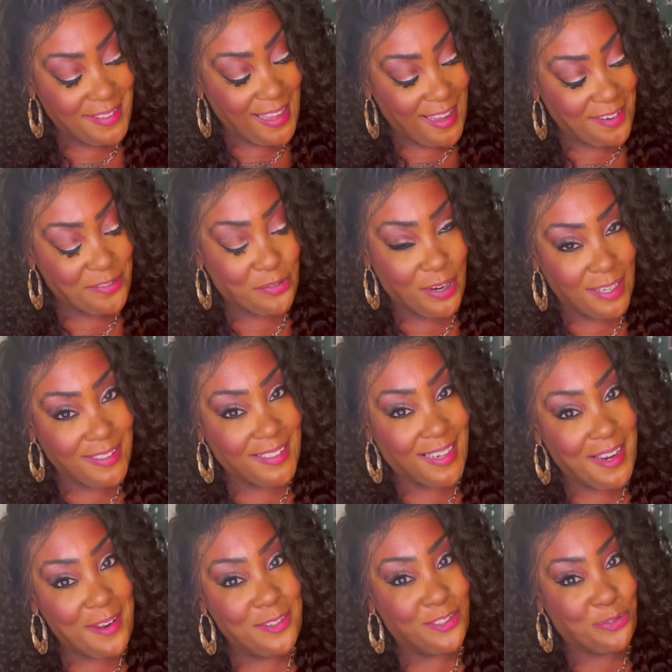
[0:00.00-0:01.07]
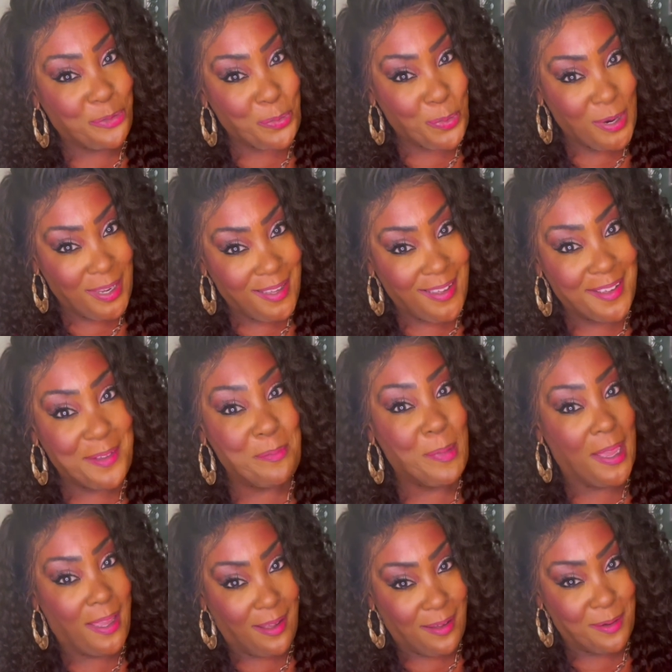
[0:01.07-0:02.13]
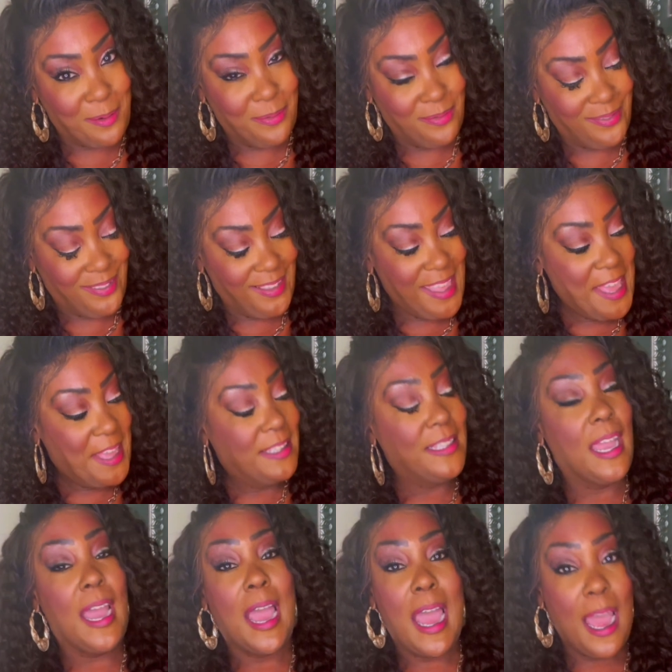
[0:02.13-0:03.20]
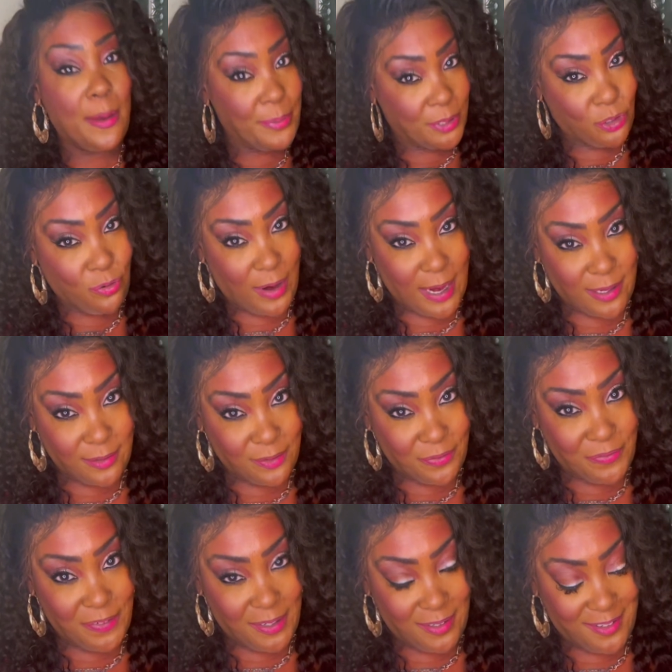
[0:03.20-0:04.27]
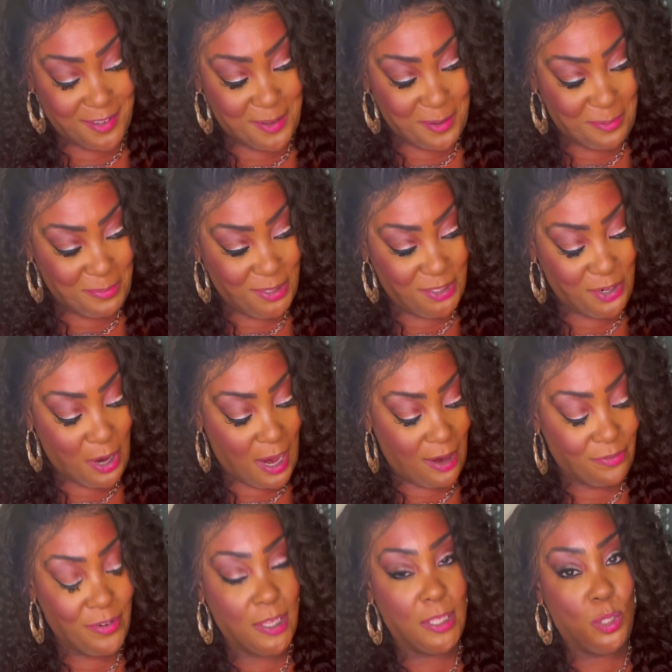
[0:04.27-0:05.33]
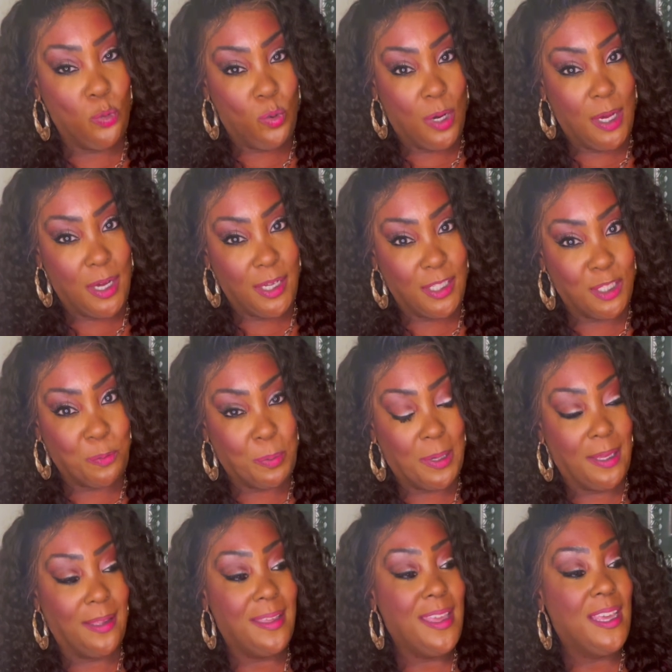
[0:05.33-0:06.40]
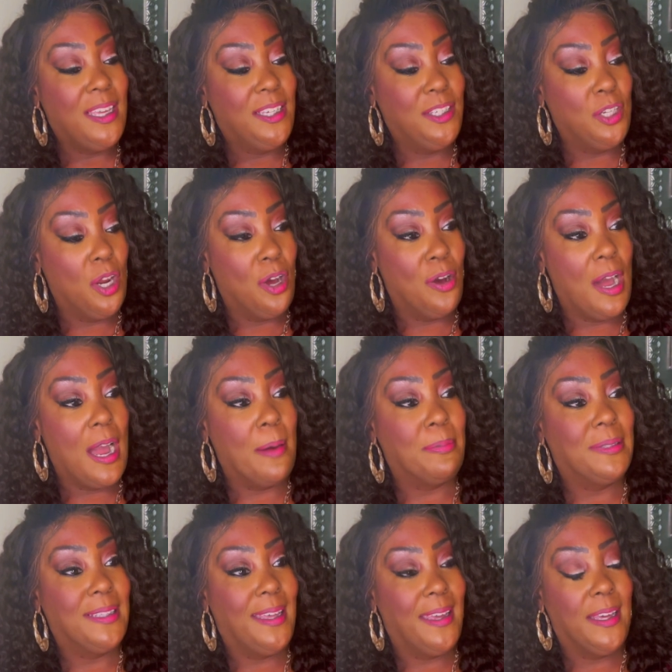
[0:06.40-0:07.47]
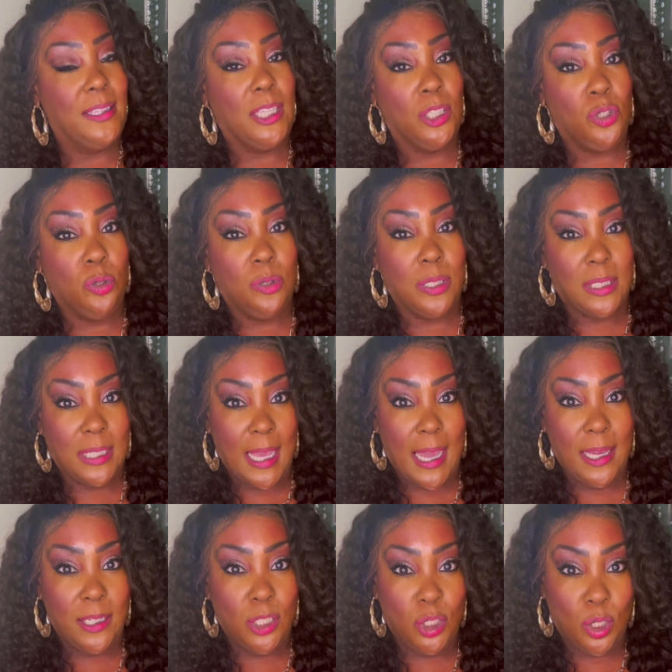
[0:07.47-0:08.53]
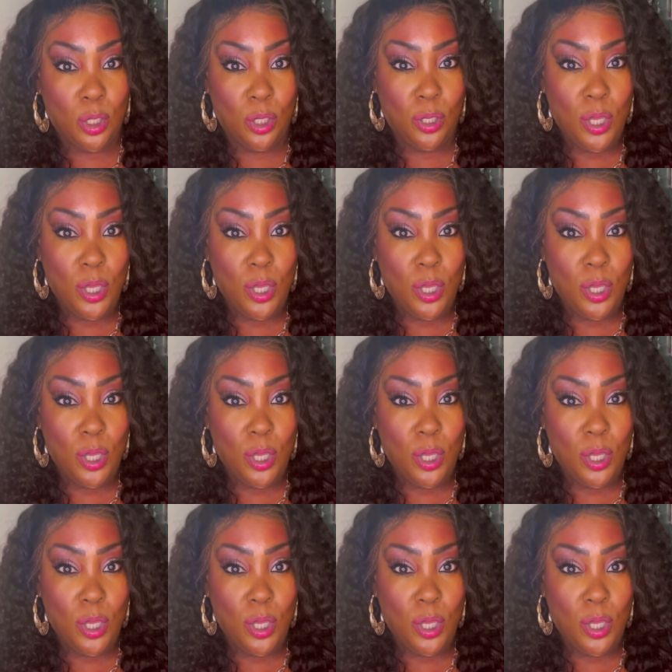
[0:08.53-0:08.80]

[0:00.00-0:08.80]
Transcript: that Rick James wig, ma'am. Now, I was cracking the fuck up. You know, I really was. But, you know, I'm glad that you decided to